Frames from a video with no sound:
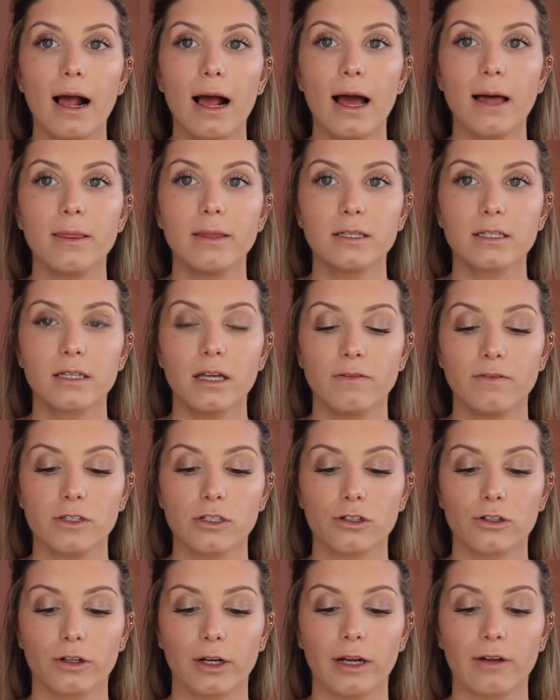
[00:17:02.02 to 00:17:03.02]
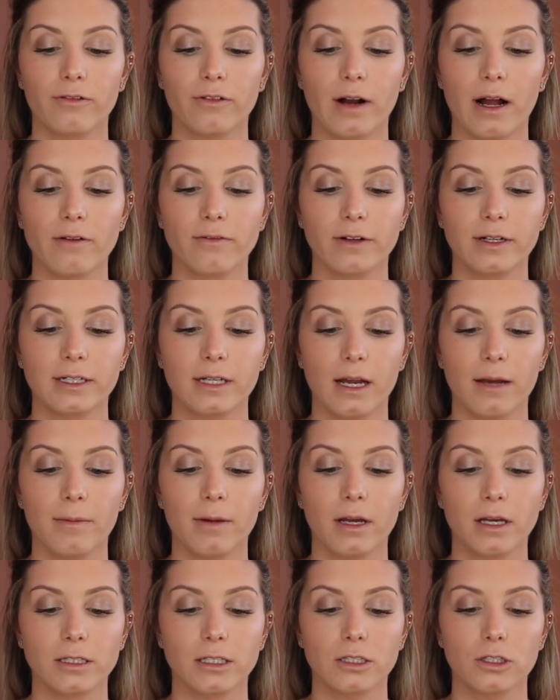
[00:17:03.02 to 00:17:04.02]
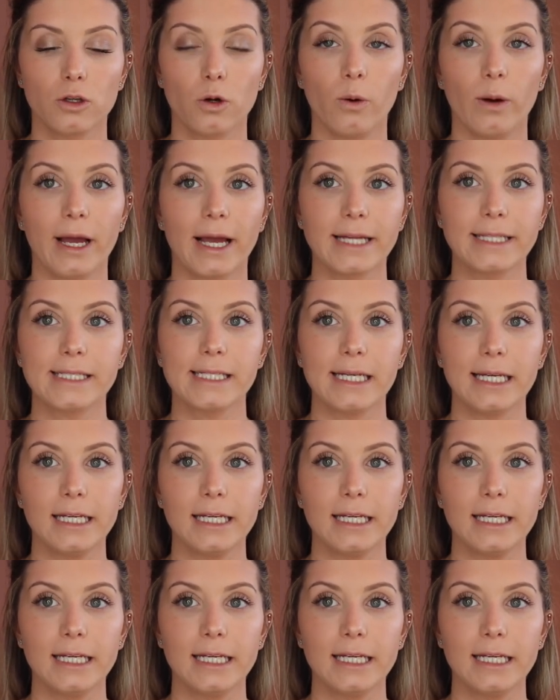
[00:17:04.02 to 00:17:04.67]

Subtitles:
And this stuff is great for every day because it's quick, it's